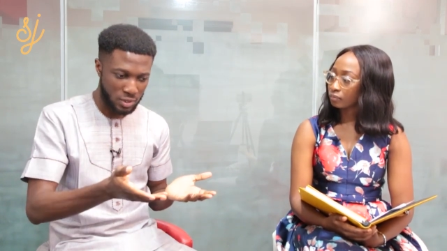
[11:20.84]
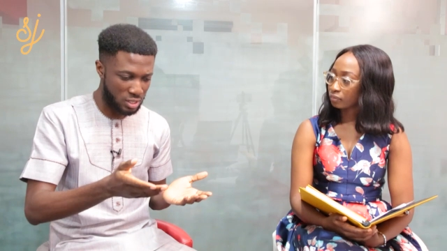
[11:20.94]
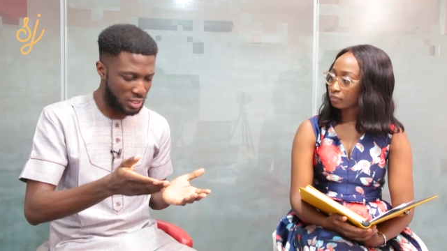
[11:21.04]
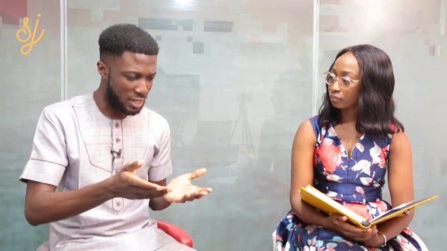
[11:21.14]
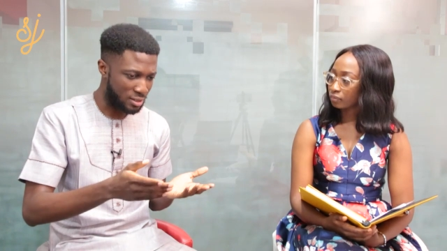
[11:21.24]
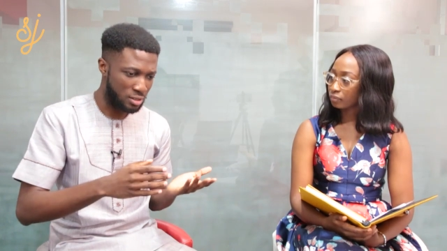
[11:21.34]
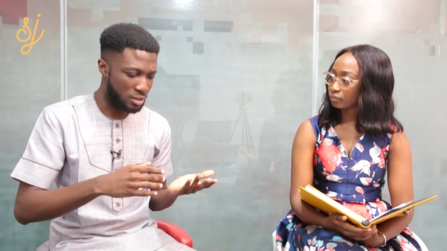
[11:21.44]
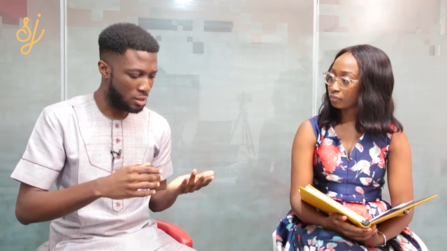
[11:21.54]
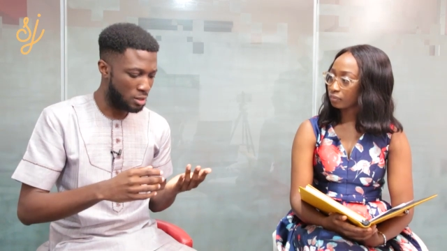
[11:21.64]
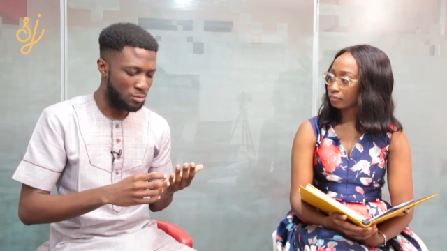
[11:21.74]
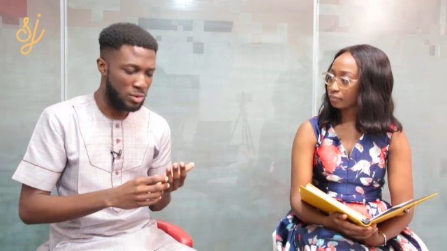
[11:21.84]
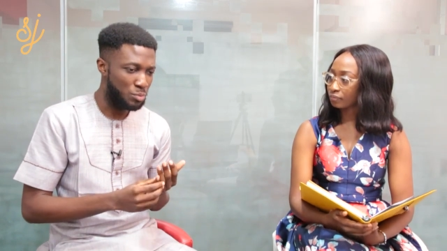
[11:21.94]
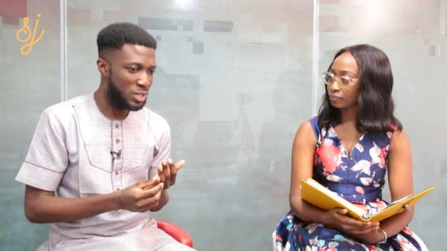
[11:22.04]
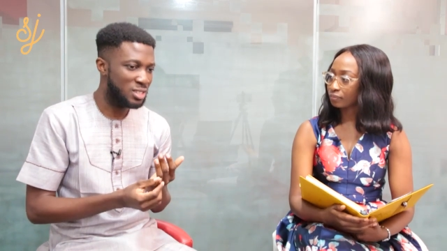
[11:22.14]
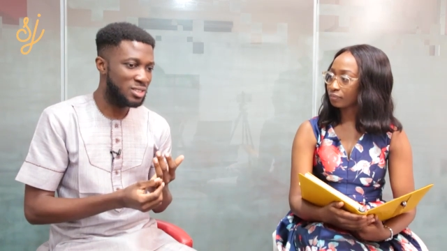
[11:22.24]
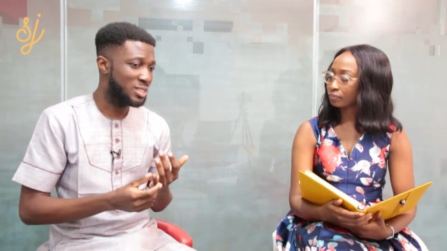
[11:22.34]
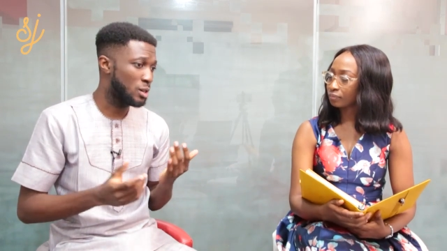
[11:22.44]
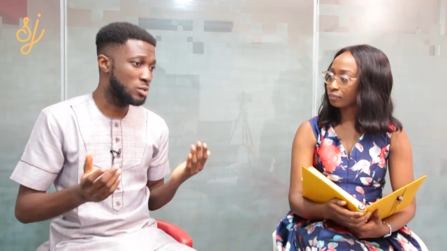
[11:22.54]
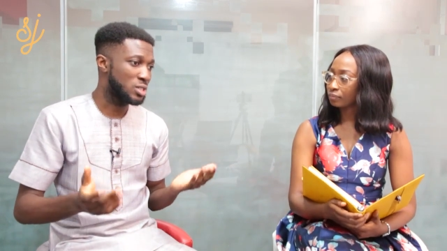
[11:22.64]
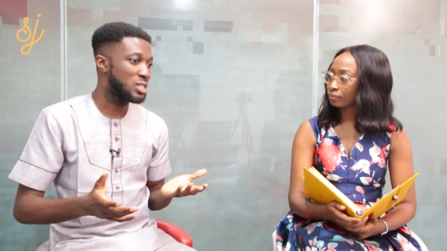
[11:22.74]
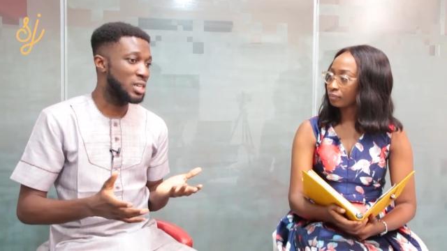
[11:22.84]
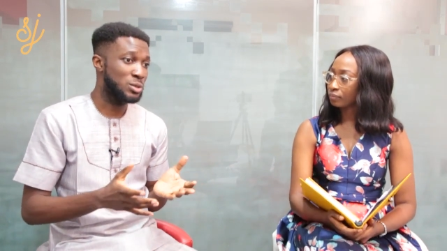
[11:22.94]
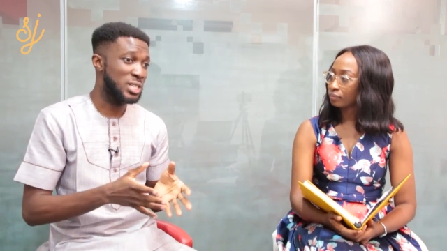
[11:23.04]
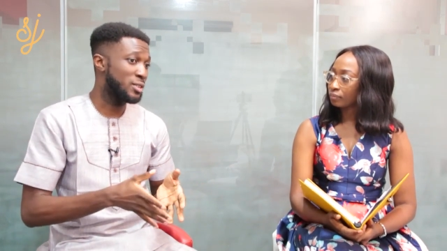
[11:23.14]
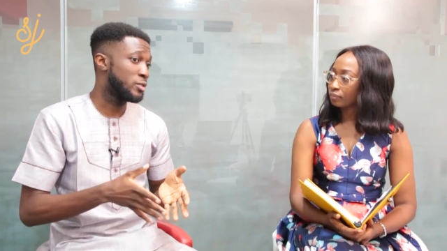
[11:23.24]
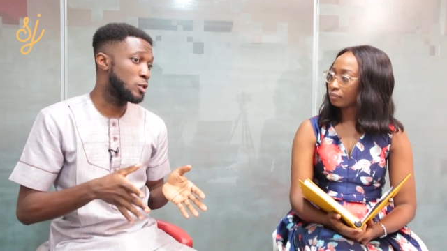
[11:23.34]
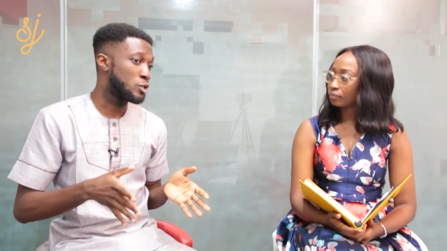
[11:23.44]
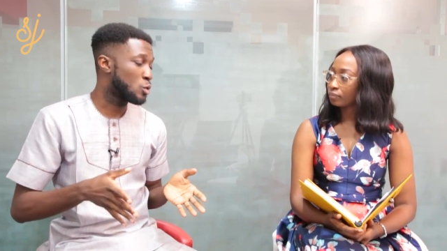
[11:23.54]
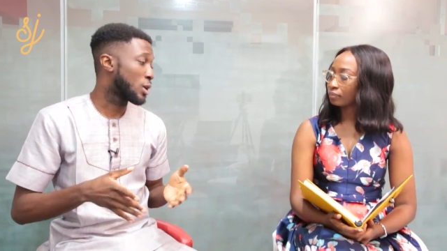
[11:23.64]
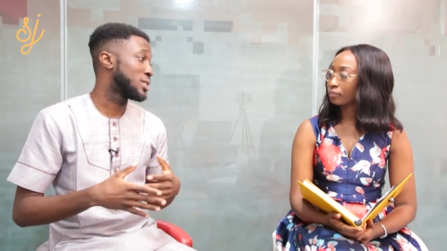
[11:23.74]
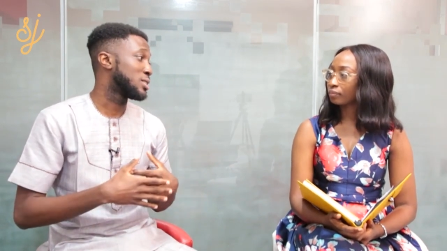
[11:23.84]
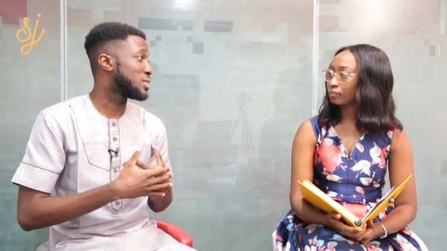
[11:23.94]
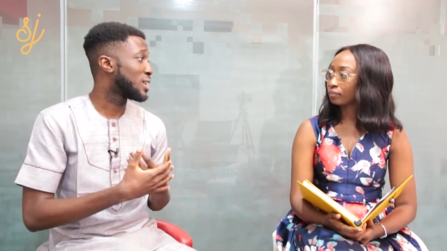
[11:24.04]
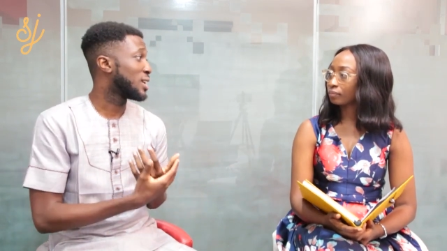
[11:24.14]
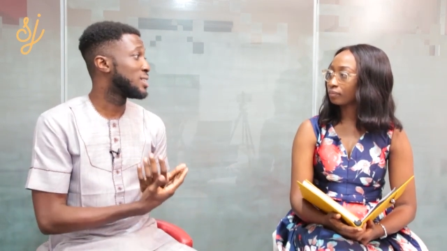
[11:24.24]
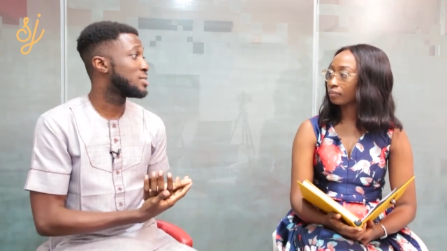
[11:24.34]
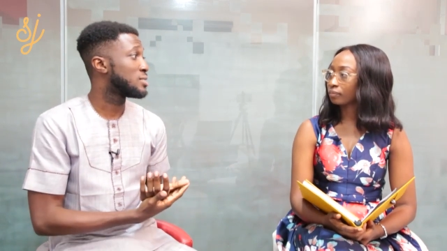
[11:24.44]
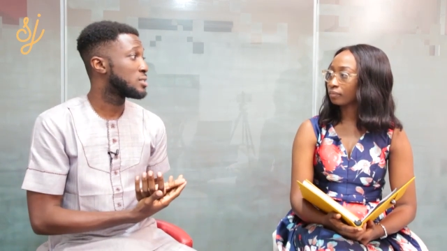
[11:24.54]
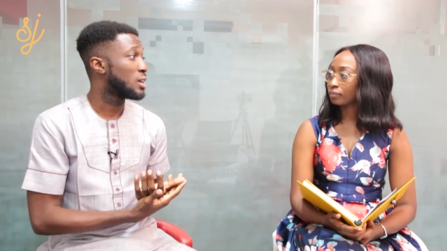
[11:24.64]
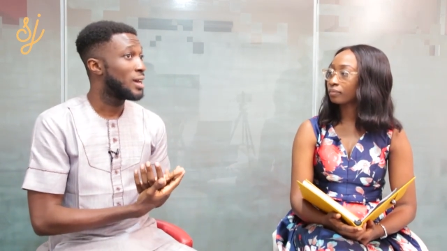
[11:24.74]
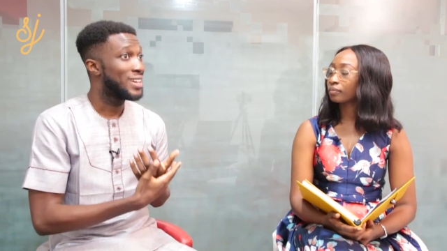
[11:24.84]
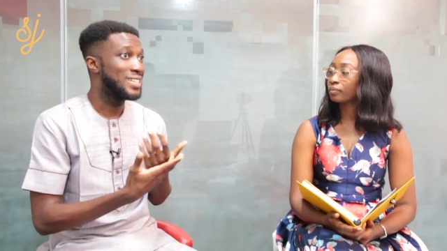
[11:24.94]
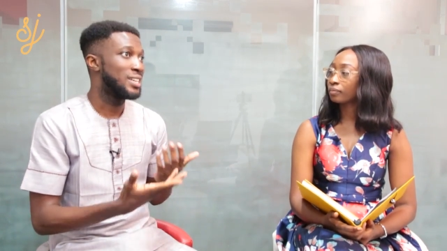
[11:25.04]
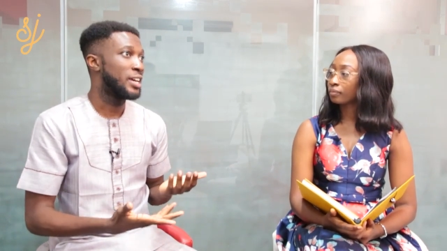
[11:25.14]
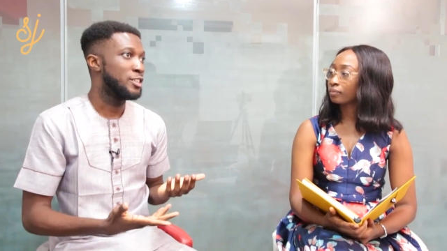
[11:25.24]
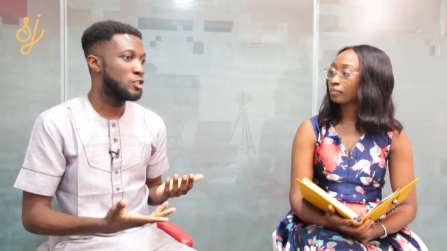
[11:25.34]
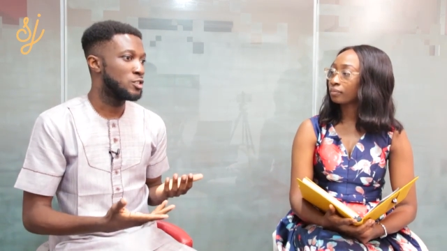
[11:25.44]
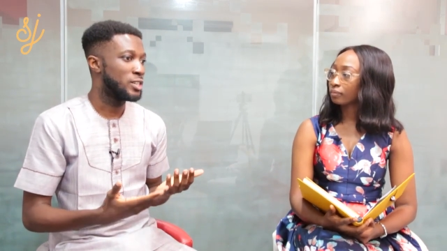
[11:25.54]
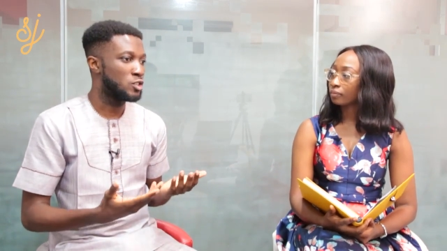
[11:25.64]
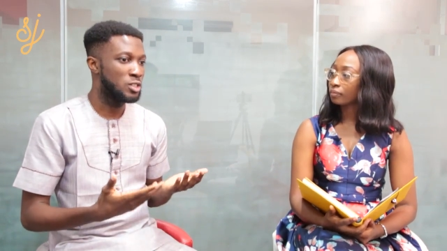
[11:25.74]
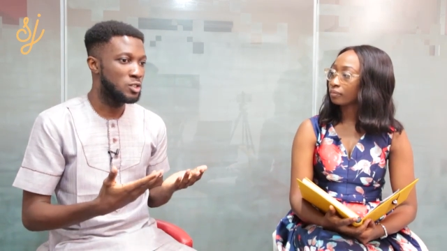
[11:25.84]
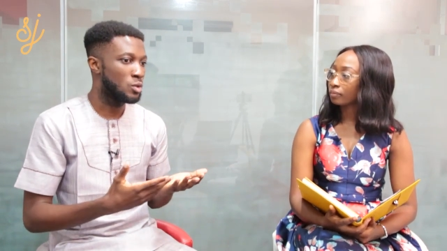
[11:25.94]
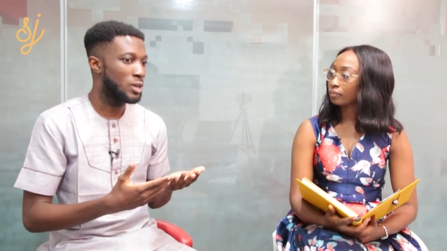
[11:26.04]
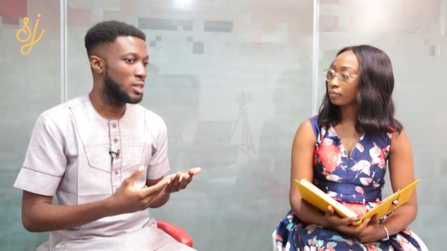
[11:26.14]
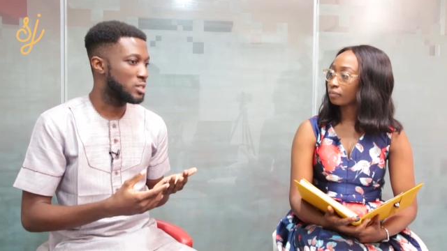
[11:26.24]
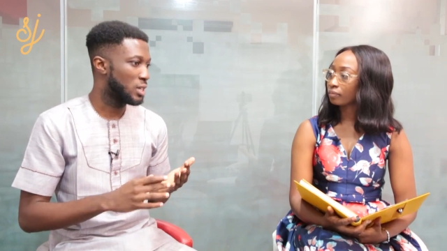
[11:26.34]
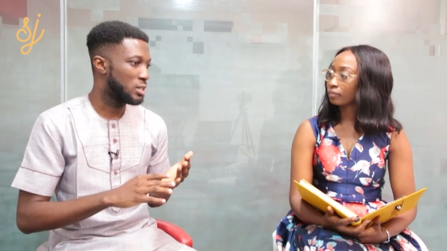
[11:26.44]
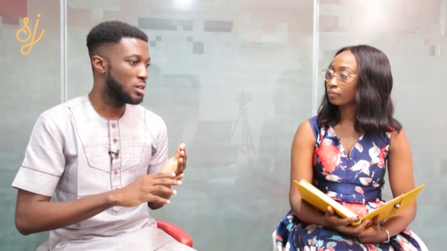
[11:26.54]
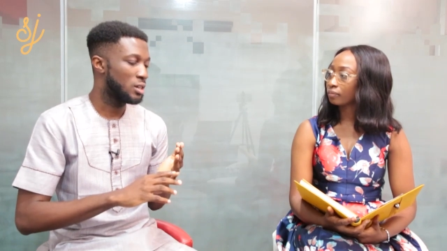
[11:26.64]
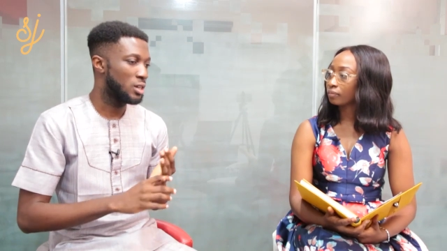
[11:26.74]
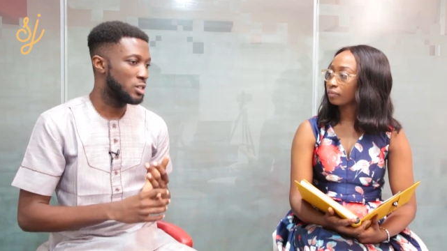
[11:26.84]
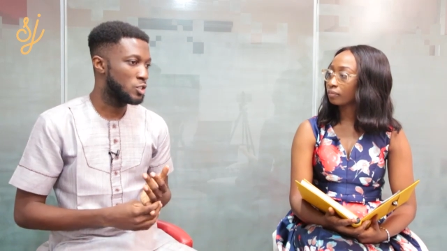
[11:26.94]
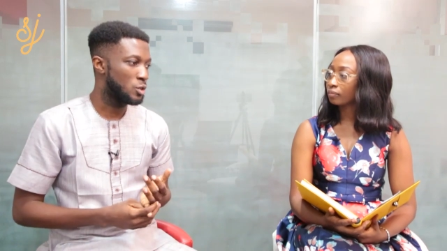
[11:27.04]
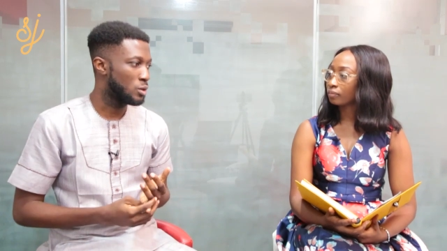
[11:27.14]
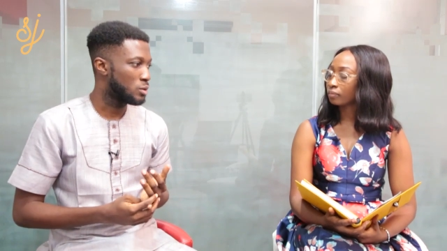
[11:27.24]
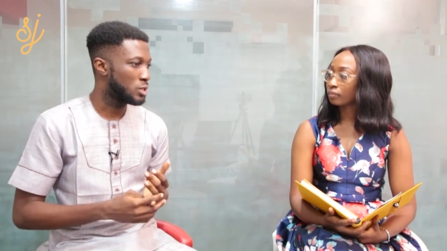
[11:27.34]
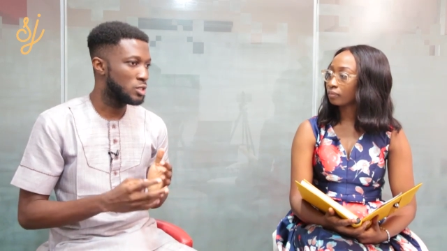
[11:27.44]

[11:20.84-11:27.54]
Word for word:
Speaker 1: start. Basic things I would say, especially if you're going to work as a data analyst in Nigeria, is you need to understand SQL.